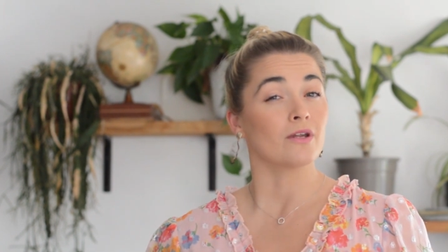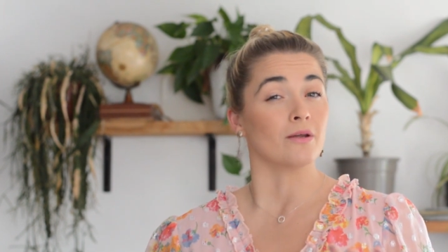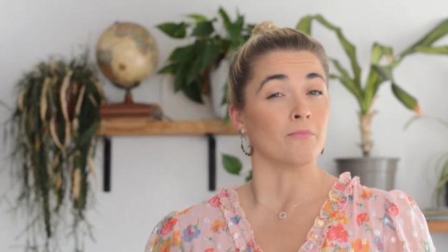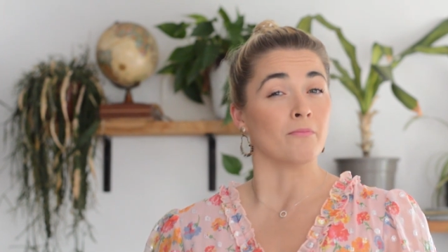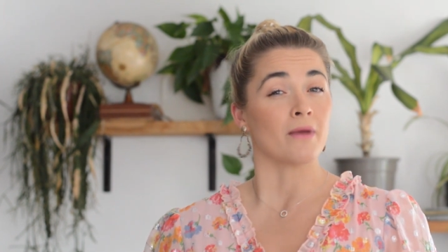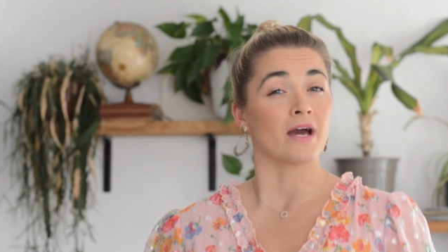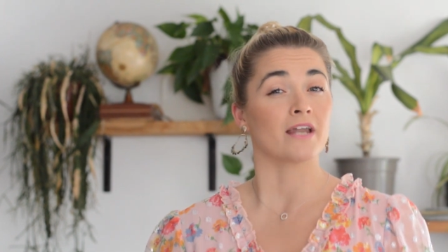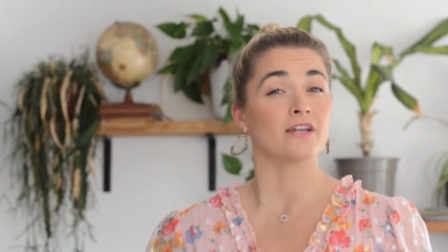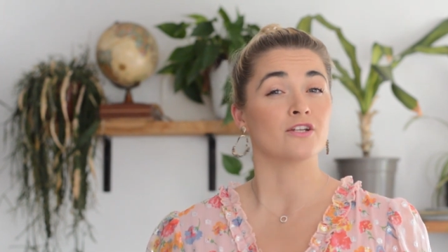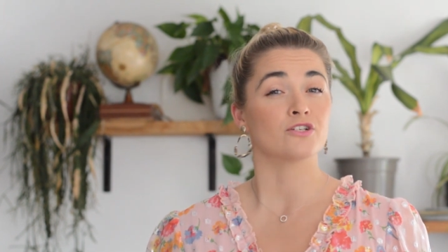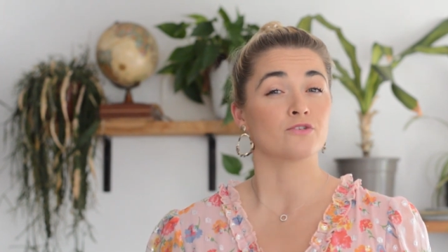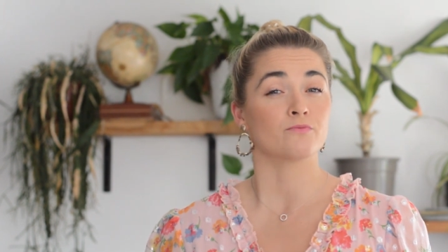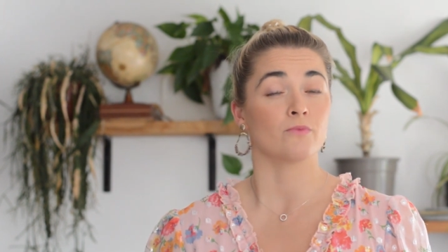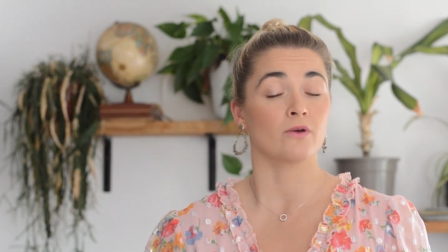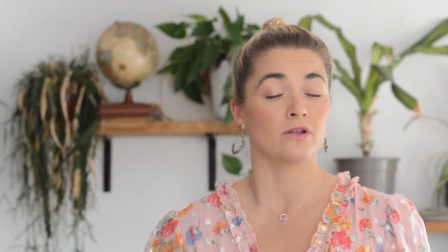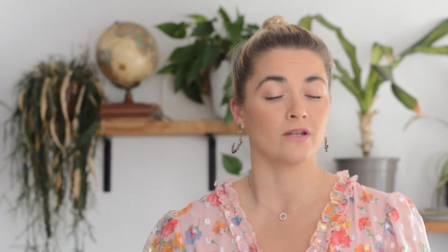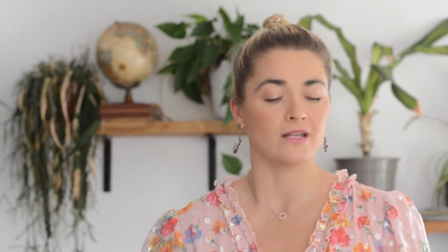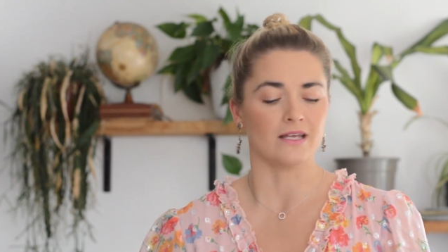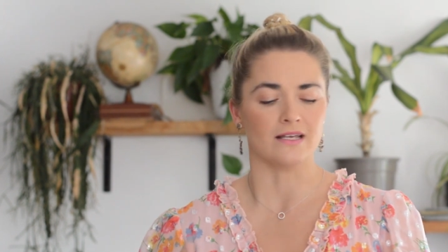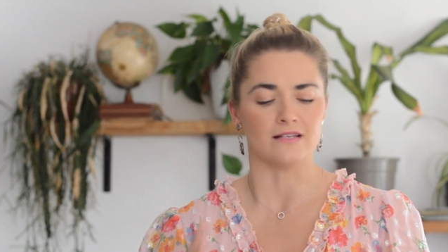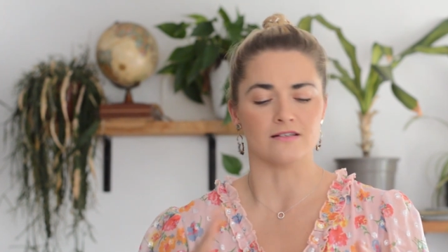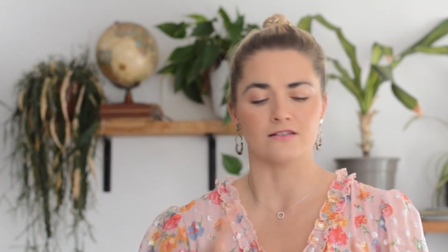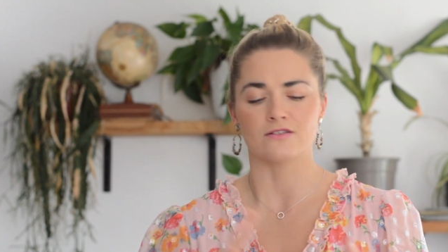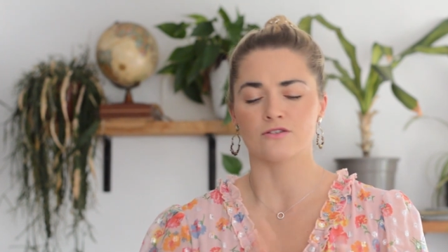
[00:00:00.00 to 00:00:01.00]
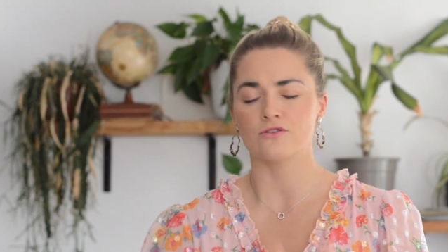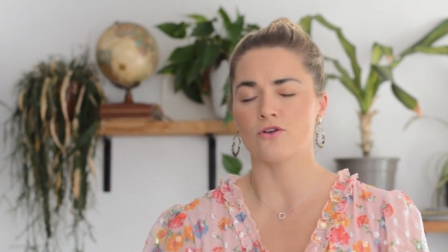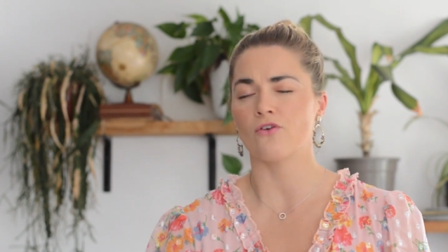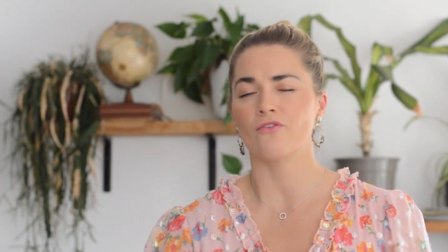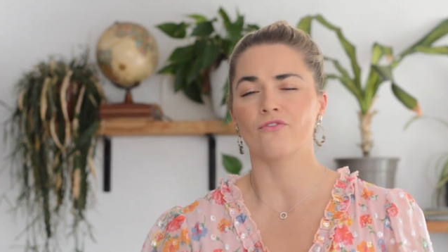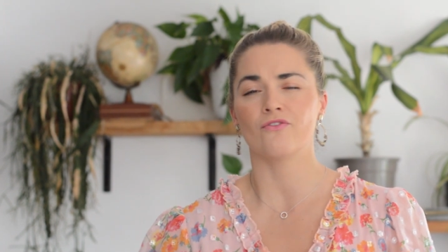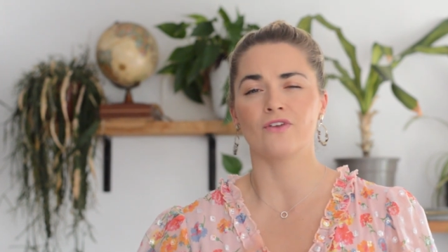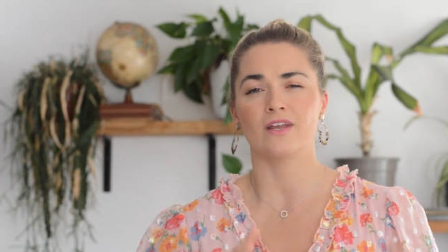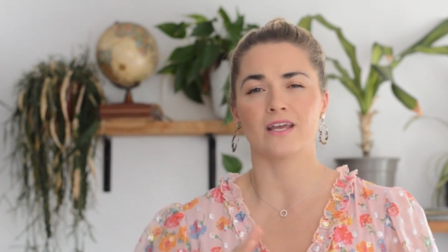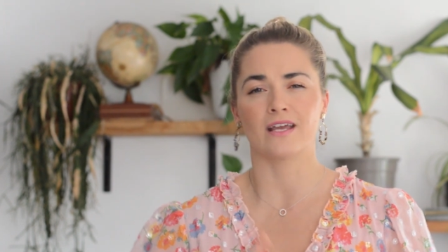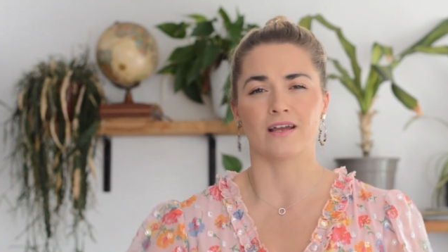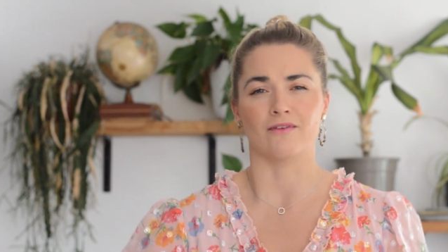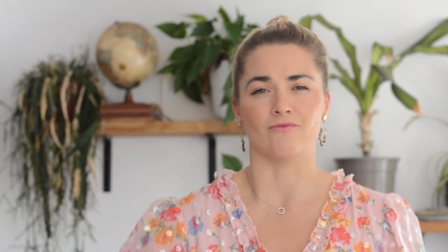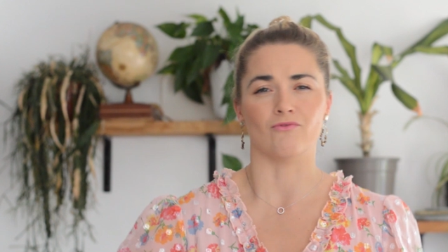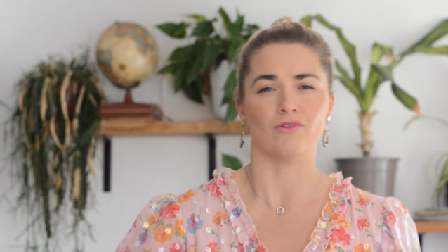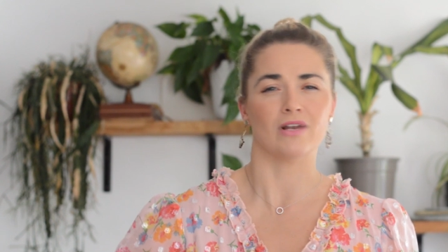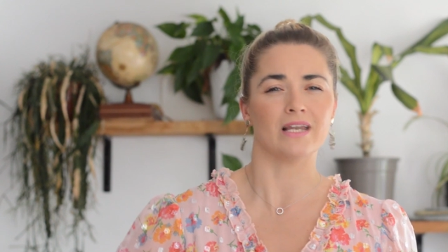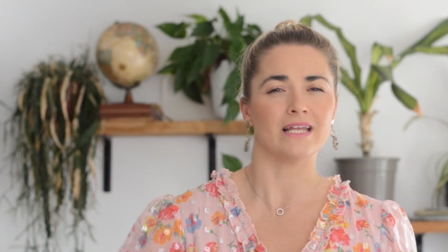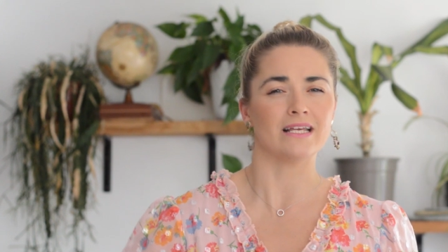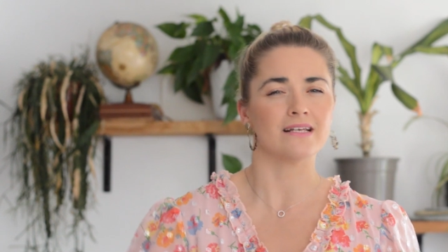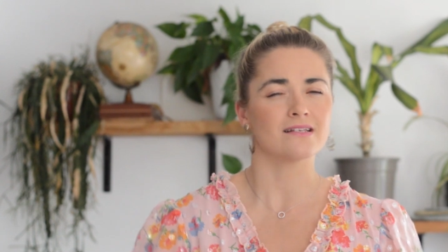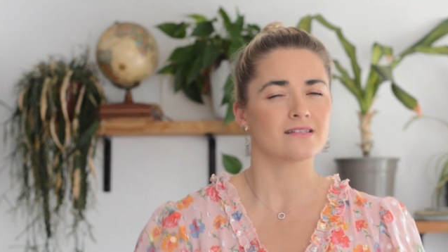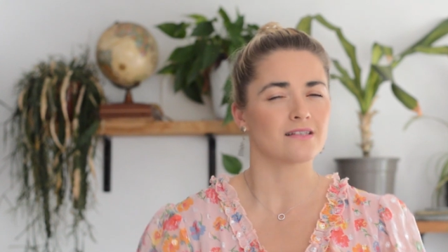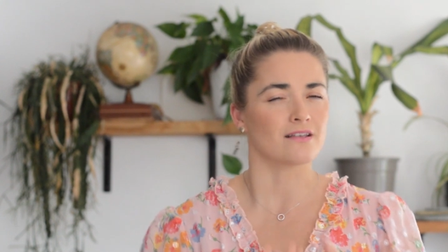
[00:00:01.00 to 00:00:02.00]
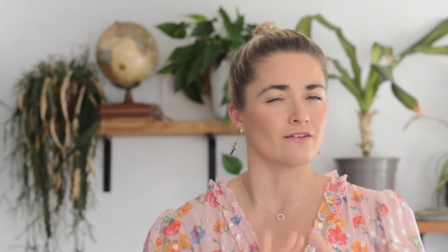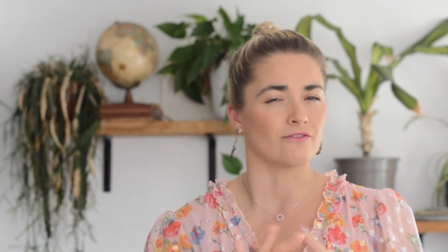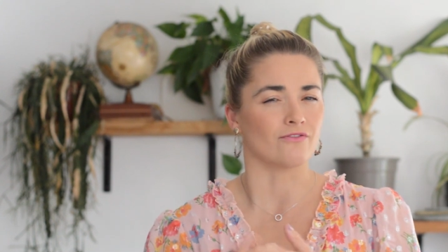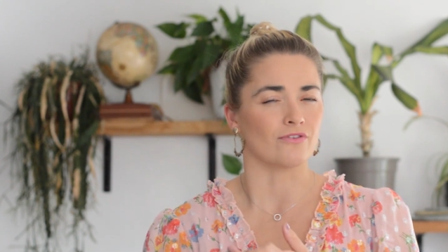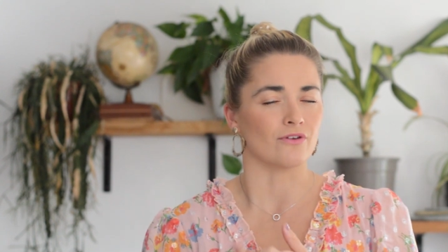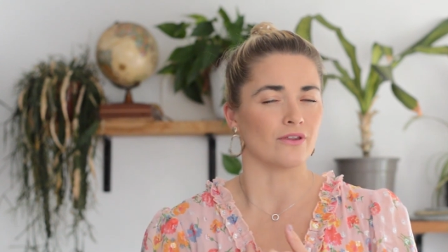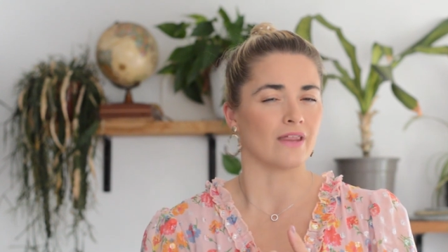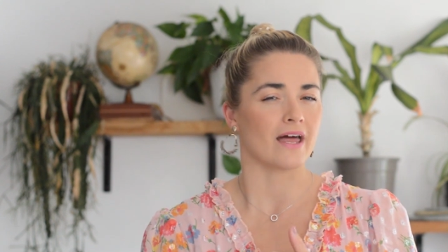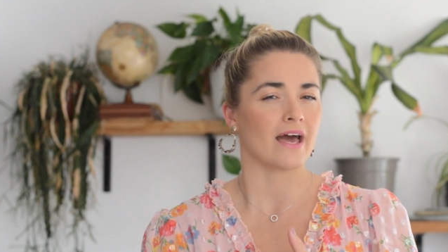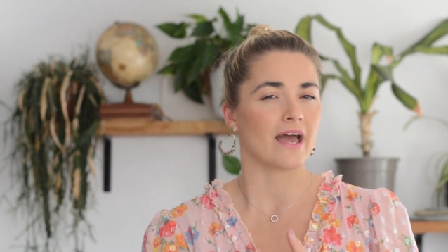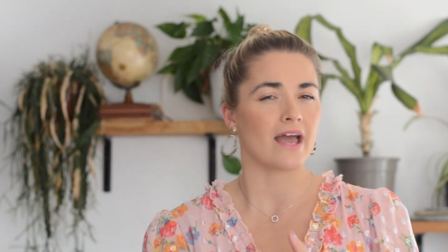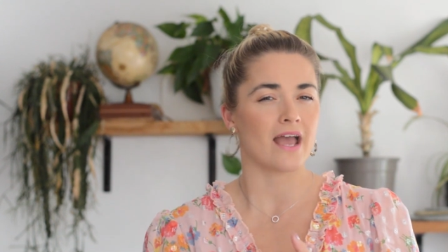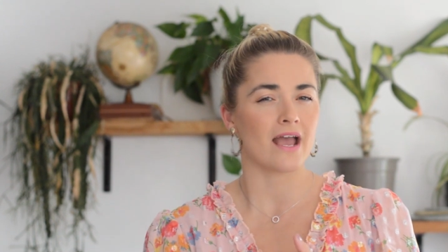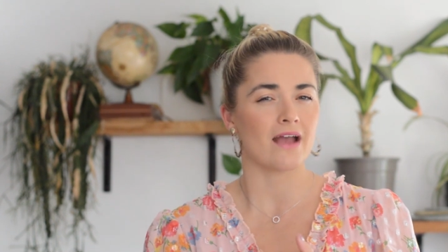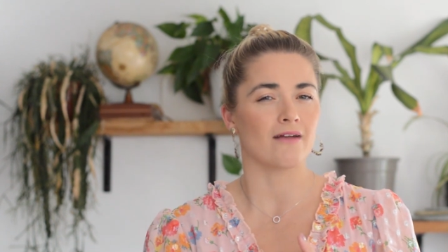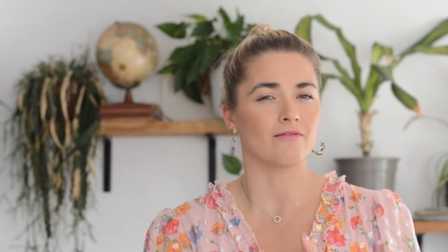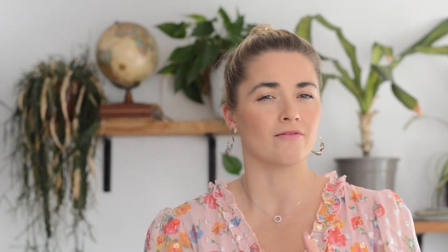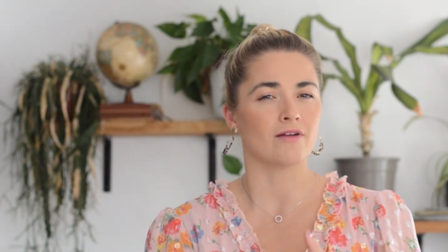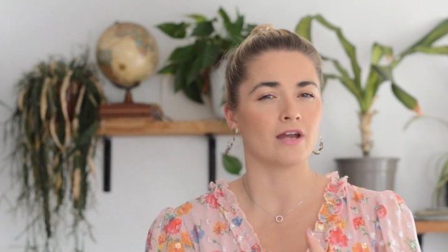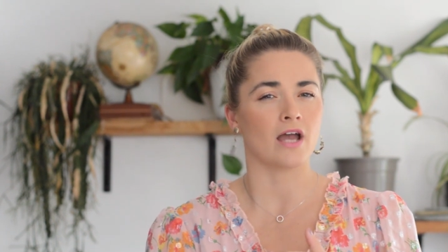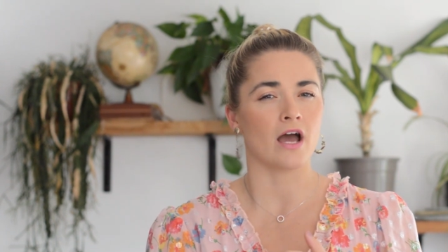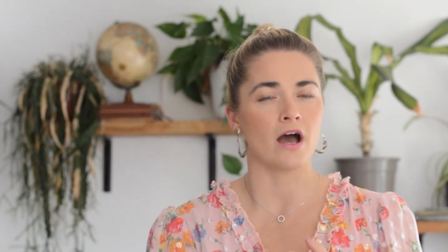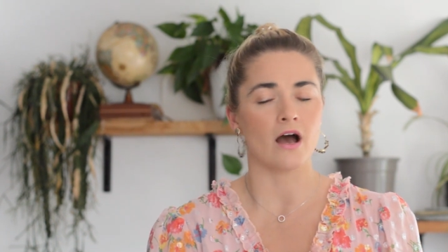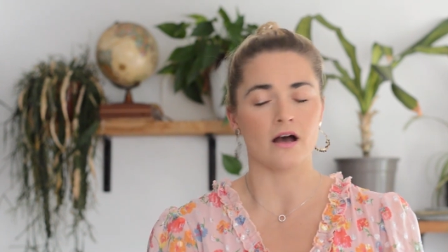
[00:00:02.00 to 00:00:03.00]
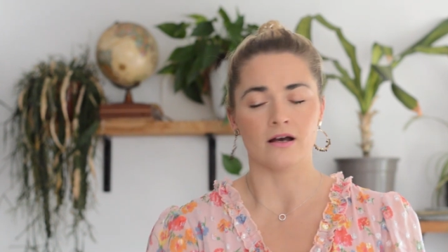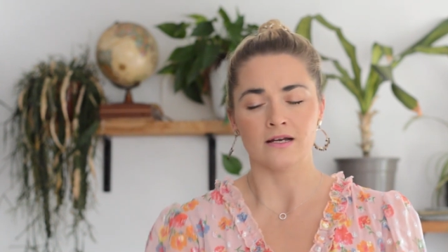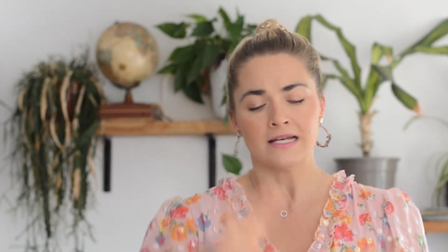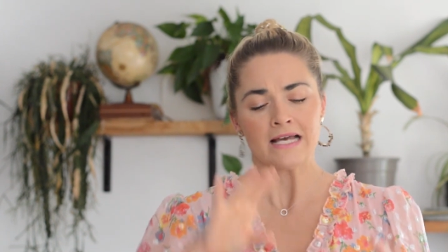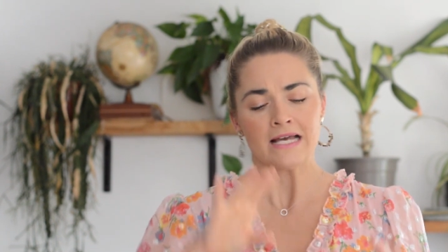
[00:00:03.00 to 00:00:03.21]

and management is softening and releasing through that area,